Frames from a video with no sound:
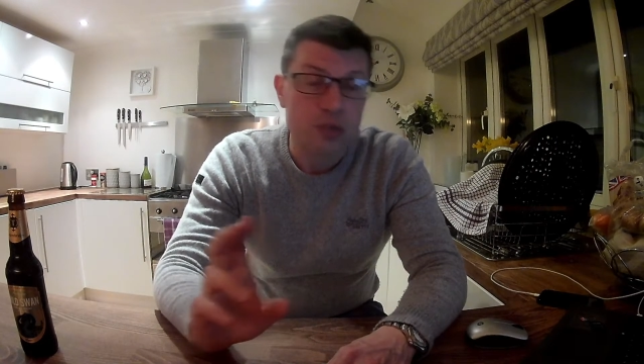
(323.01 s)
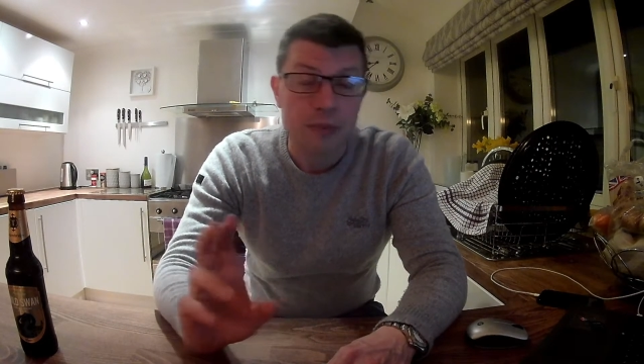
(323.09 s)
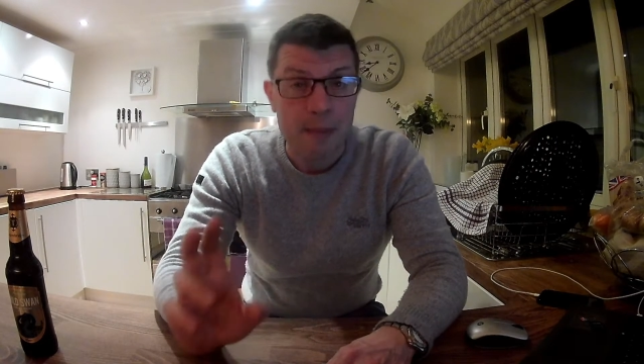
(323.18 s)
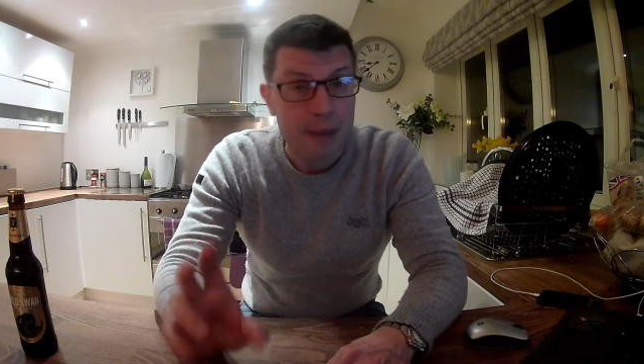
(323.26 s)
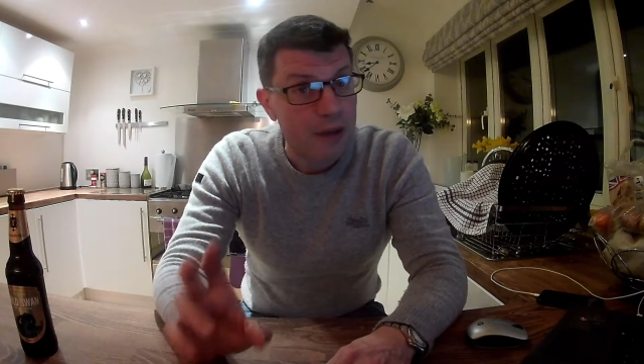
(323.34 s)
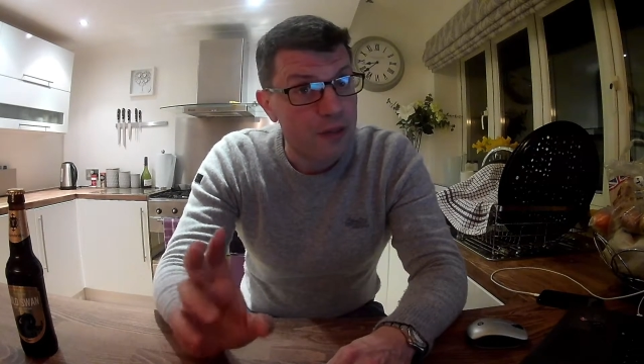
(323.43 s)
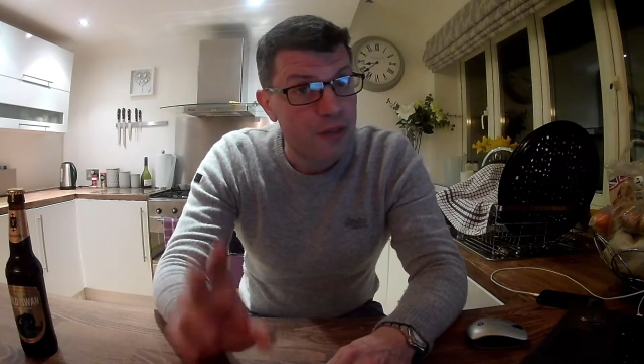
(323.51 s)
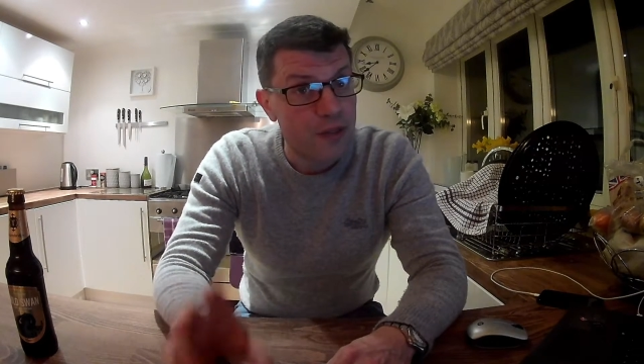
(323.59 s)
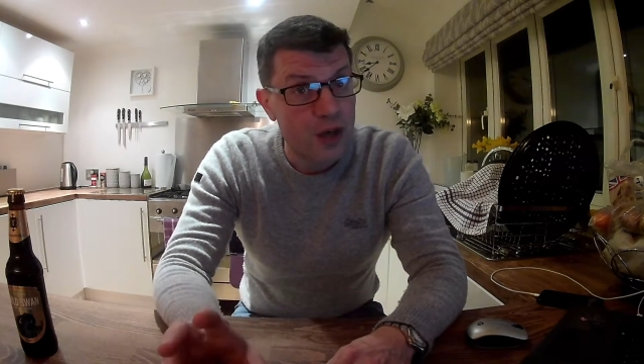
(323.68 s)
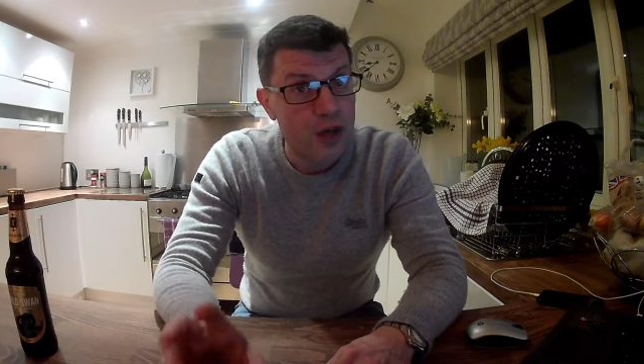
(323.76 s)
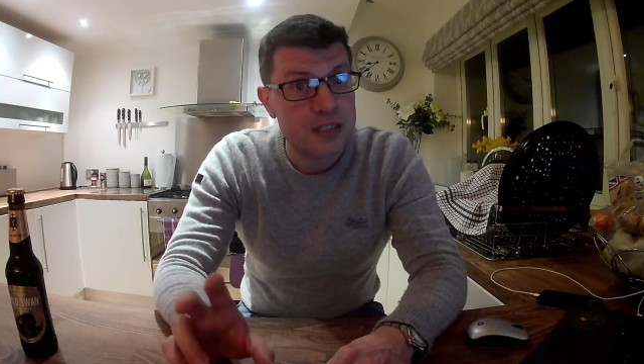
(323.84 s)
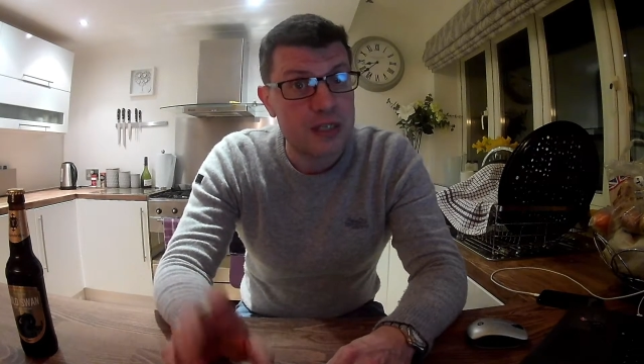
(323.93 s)
about
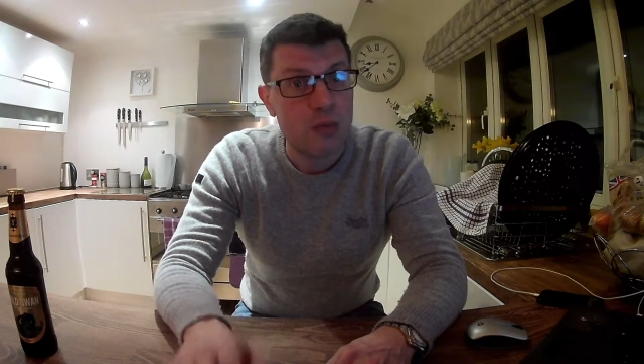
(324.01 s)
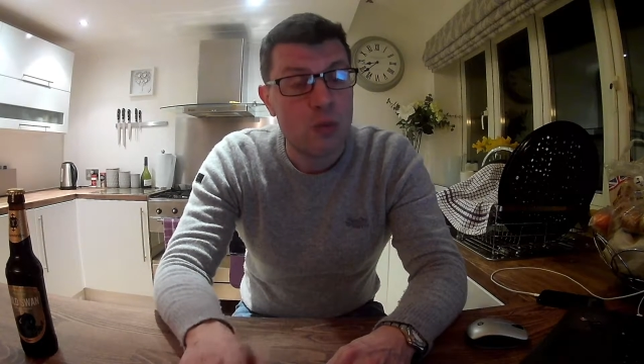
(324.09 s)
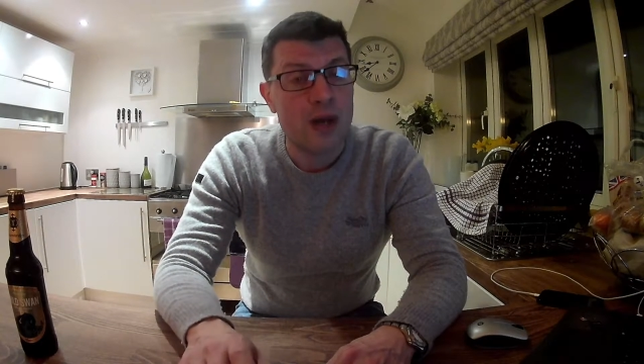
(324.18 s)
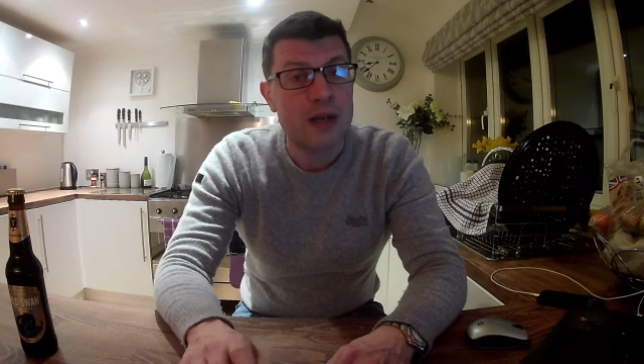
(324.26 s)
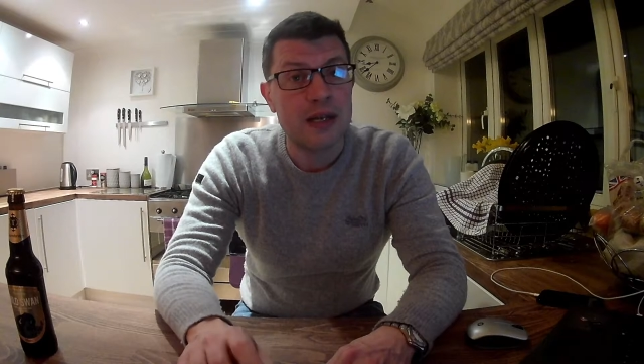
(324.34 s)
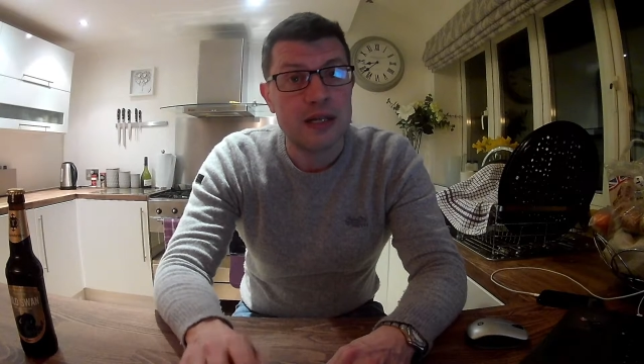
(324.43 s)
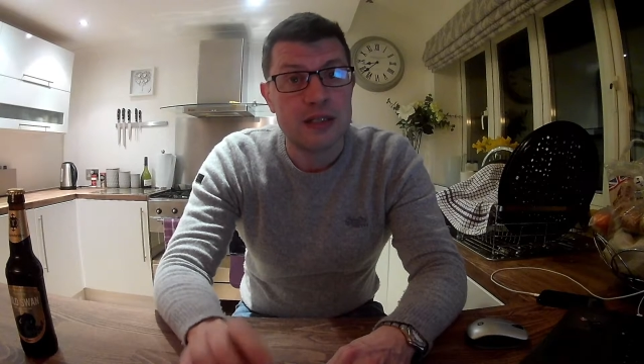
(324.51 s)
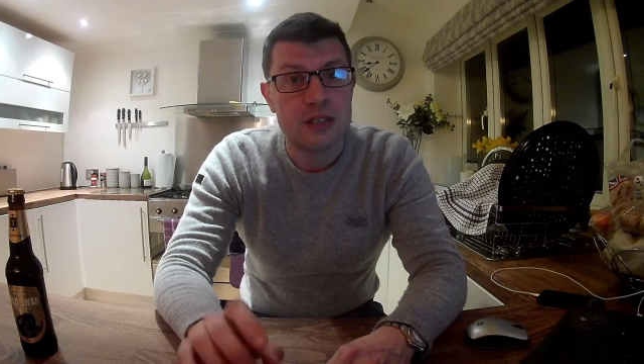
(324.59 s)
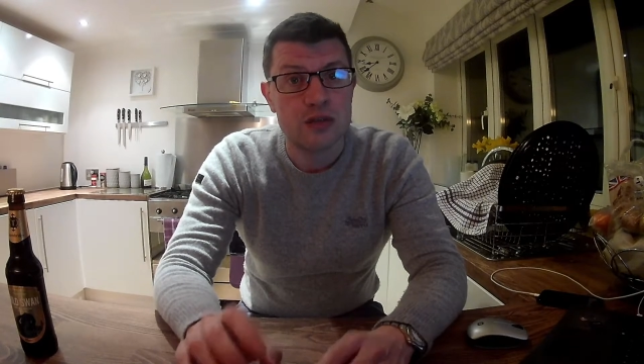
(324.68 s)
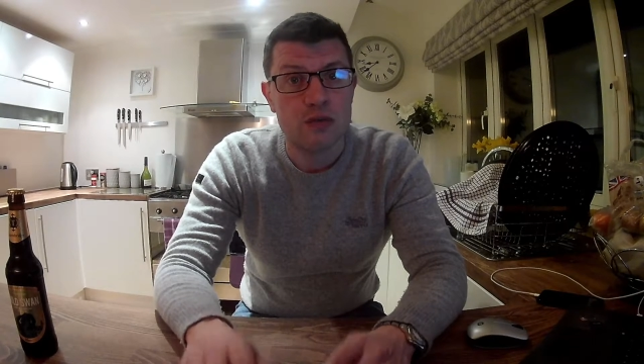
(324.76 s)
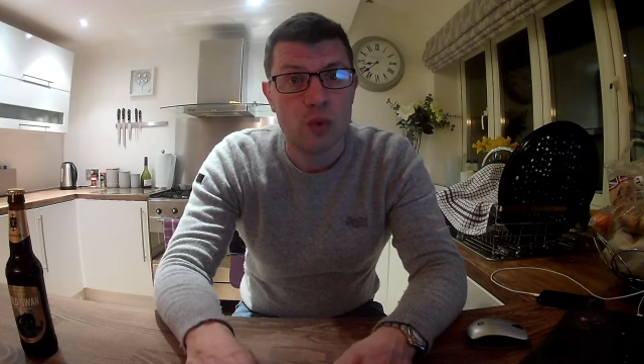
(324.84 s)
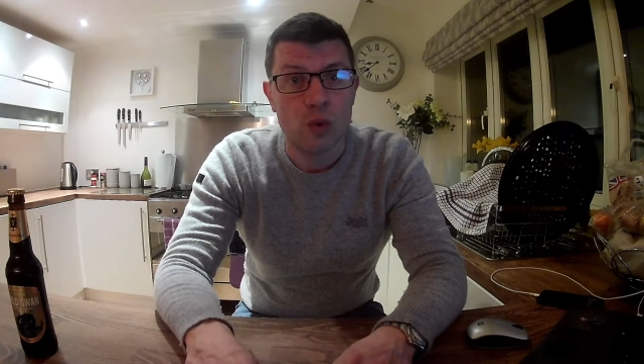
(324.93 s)
31 litres
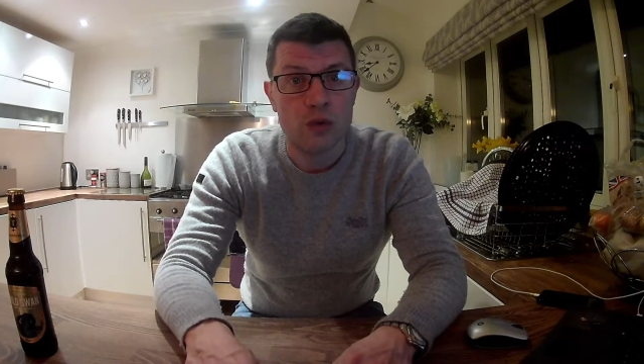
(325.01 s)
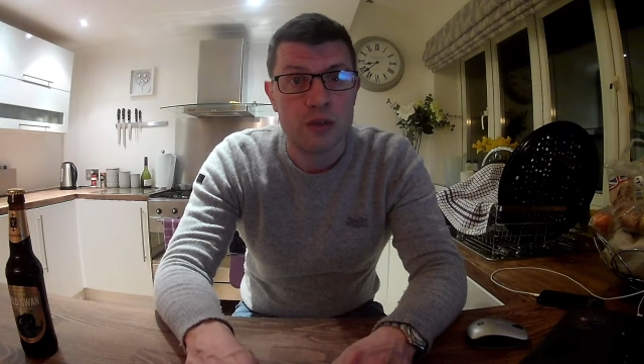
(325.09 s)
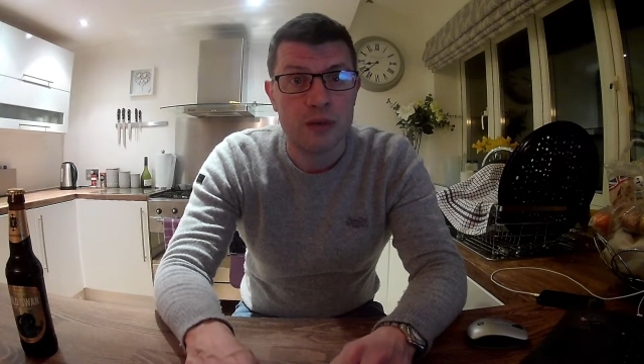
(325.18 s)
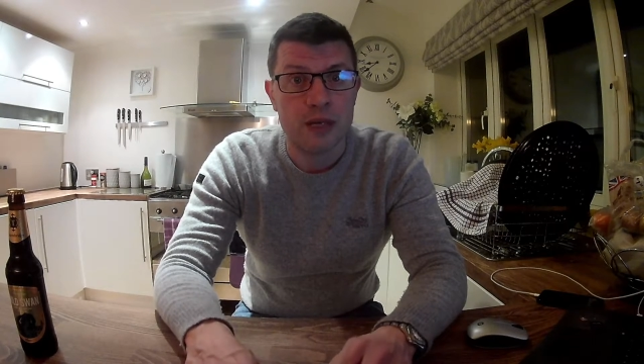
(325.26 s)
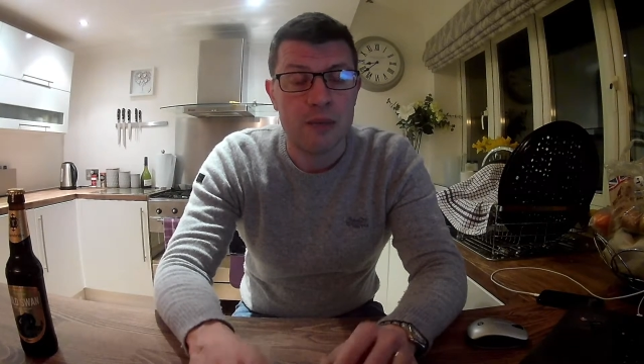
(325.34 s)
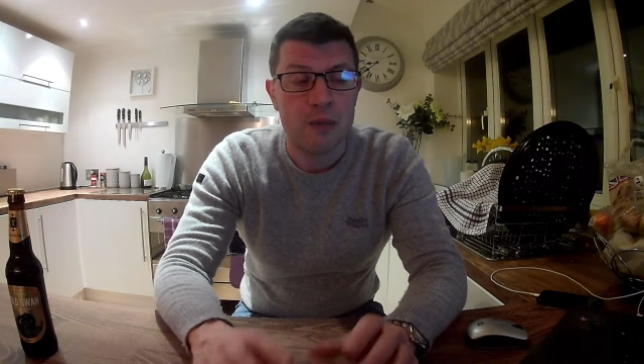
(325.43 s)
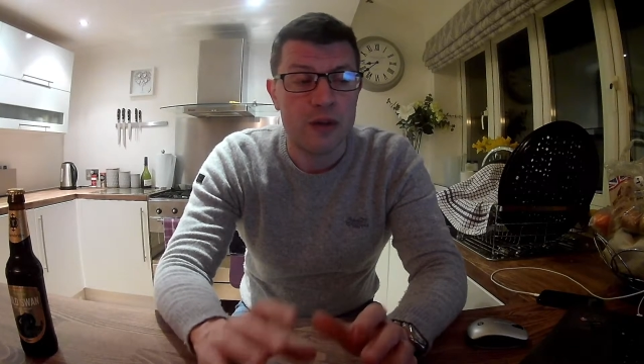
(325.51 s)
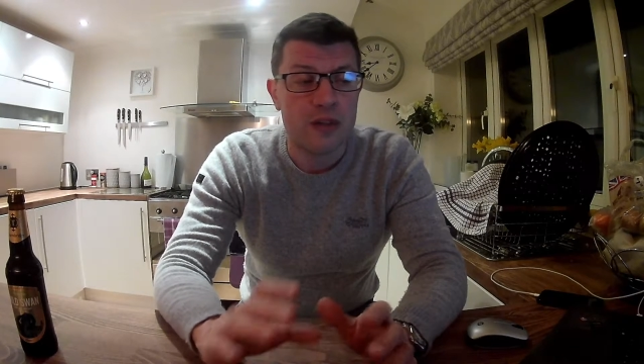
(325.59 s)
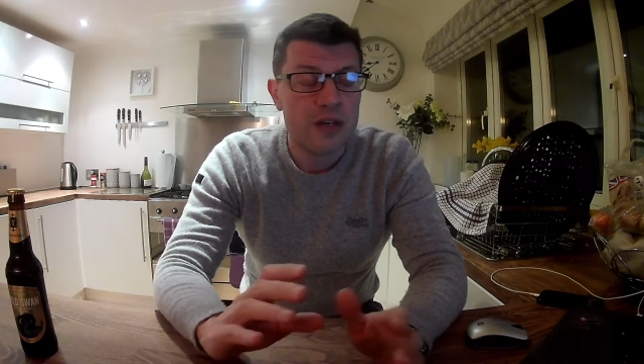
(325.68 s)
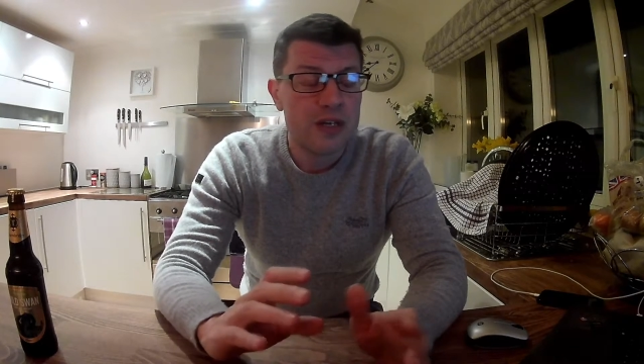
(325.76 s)
of water to begin with.